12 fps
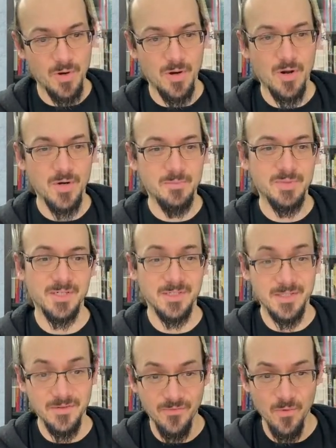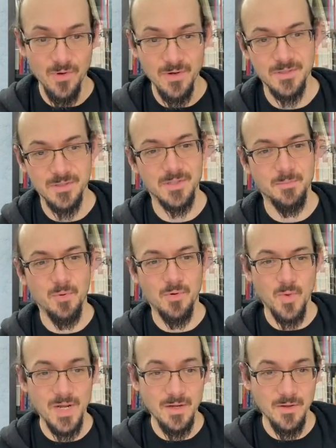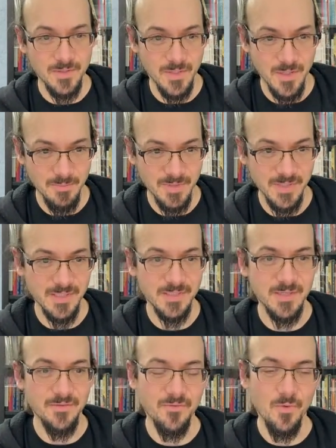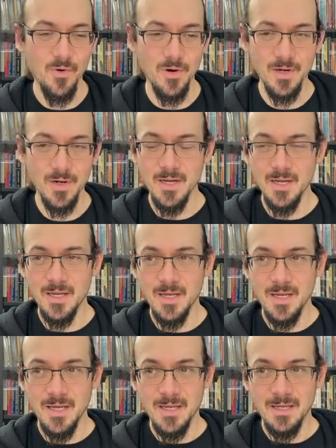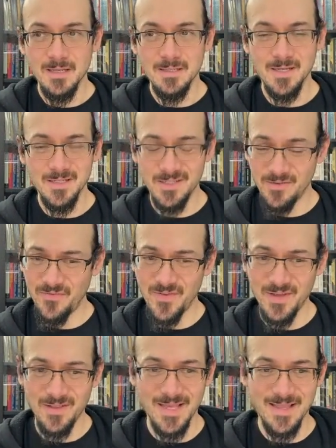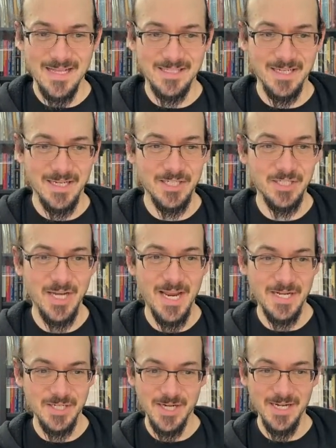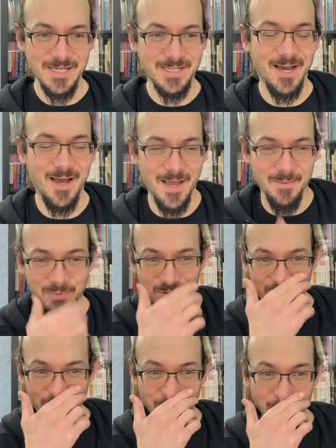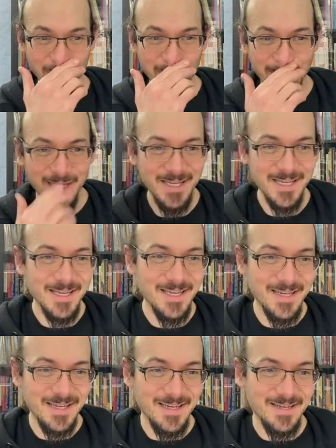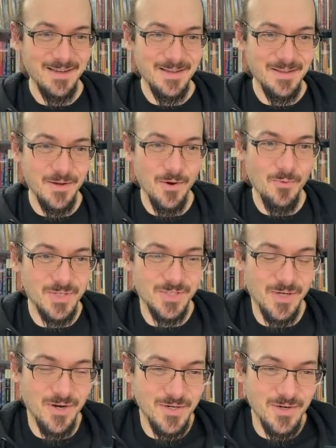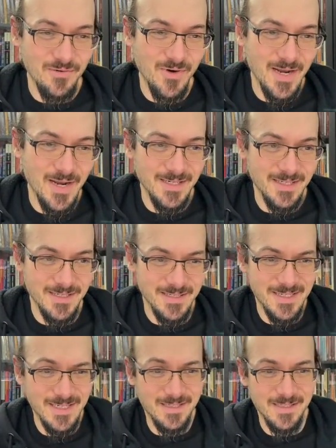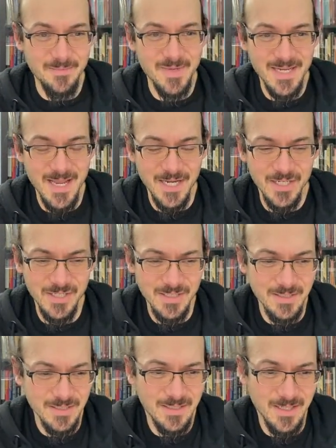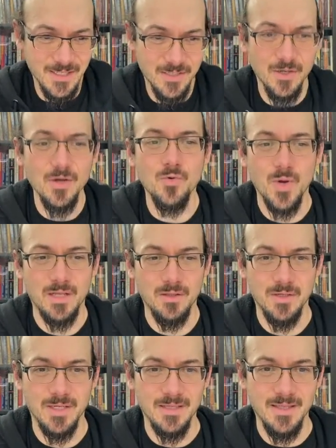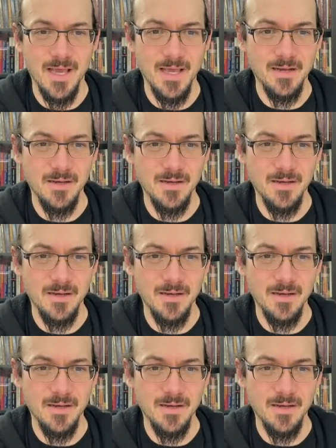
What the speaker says: ARM64, doesn't support Windows ARM64. doesn't feel like that's going to change anytime soon. You know, we're starting to run into disk limitations. I took a quick look at that